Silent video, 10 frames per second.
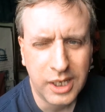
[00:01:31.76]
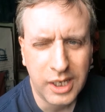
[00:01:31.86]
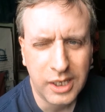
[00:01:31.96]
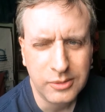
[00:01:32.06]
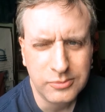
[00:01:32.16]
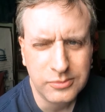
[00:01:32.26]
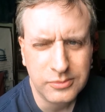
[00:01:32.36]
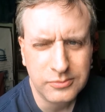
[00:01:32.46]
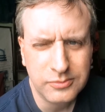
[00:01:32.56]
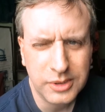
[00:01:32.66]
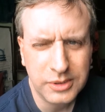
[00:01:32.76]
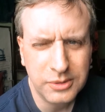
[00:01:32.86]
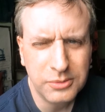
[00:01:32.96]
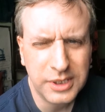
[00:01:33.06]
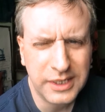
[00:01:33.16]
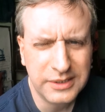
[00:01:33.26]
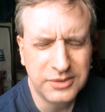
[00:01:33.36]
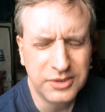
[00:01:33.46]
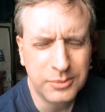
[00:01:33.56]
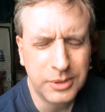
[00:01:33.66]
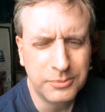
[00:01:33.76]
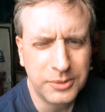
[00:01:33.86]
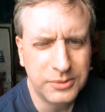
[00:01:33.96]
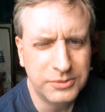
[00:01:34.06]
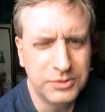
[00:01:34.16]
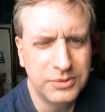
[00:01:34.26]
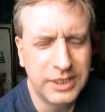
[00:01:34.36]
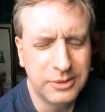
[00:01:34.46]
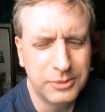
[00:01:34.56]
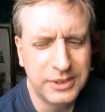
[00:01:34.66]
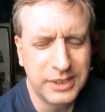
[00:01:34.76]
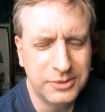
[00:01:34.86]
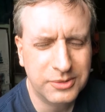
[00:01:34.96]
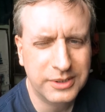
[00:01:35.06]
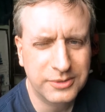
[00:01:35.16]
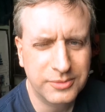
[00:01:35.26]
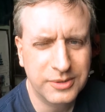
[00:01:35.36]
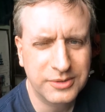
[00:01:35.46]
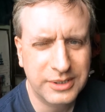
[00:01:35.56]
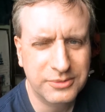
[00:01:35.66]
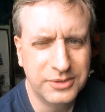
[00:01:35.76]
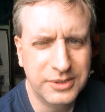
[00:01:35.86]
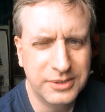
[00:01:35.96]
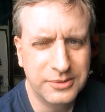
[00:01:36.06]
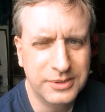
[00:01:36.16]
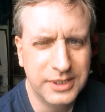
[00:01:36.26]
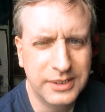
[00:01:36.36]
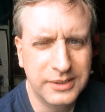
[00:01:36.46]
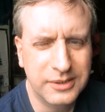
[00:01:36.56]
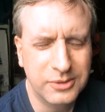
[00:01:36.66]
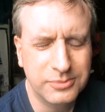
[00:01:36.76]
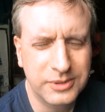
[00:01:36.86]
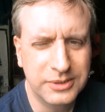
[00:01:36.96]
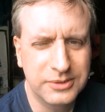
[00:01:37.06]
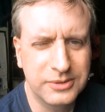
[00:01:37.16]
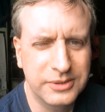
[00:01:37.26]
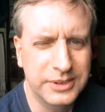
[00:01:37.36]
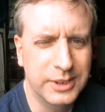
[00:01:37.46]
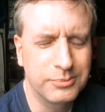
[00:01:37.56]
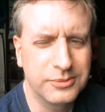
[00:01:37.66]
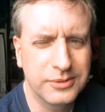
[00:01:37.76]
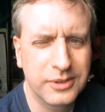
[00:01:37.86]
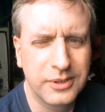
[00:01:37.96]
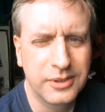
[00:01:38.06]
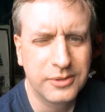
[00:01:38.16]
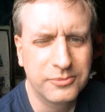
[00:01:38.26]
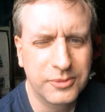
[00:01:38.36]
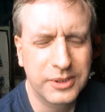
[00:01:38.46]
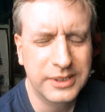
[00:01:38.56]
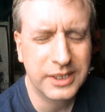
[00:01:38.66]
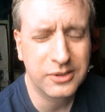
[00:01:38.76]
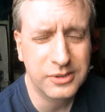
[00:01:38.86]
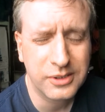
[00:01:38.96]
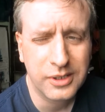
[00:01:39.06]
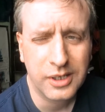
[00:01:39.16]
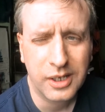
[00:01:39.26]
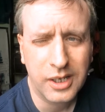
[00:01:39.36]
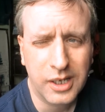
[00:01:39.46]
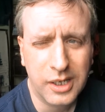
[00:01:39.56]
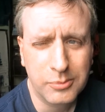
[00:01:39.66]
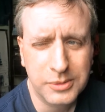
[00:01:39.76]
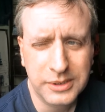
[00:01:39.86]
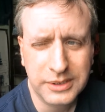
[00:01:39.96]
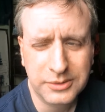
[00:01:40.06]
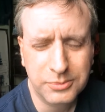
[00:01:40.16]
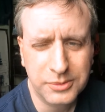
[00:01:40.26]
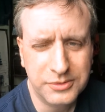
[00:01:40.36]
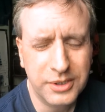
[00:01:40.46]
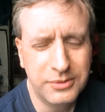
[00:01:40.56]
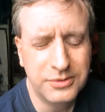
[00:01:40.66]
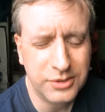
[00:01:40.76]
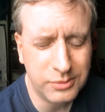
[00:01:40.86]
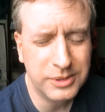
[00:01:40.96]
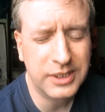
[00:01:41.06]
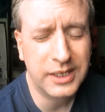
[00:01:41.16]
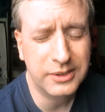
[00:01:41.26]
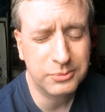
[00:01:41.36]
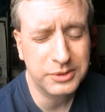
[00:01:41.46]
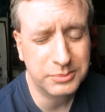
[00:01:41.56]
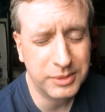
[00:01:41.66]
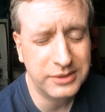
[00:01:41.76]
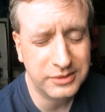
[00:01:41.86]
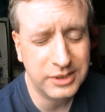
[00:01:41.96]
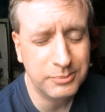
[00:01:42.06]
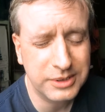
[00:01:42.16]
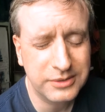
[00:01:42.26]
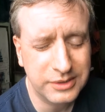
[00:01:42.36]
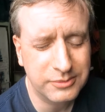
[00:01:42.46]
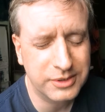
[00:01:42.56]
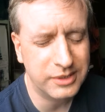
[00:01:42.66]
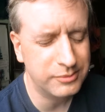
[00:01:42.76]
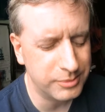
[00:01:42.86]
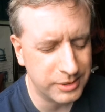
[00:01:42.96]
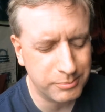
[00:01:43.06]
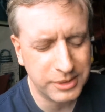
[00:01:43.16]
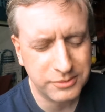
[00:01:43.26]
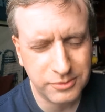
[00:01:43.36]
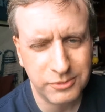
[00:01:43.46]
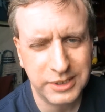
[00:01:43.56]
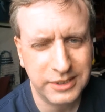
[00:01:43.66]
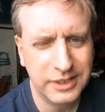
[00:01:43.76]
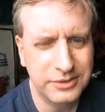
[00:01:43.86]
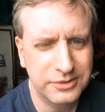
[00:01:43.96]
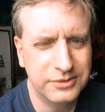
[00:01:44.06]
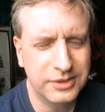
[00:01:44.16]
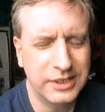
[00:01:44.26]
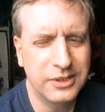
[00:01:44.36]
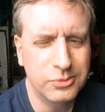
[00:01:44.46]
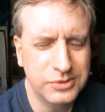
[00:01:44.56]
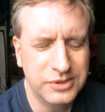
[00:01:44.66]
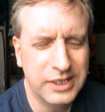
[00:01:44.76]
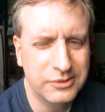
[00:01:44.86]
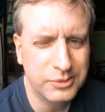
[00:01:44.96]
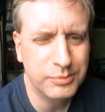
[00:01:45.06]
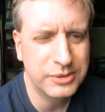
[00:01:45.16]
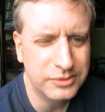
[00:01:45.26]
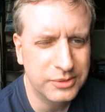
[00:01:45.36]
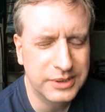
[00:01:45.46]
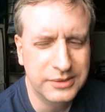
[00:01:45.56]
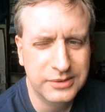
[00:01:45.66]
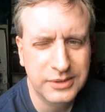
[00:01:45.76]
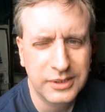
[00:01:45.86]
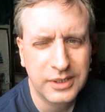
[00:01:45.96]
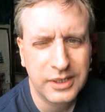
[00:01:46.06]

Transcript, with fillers: uh, a UK term. I'm not sure how well that transfers outside the UK. Hopefully you can look it up and find out. Uh, but it's what's known as common land, which basically means it's covered by a bunch of regulations and no one's allowed to build on it.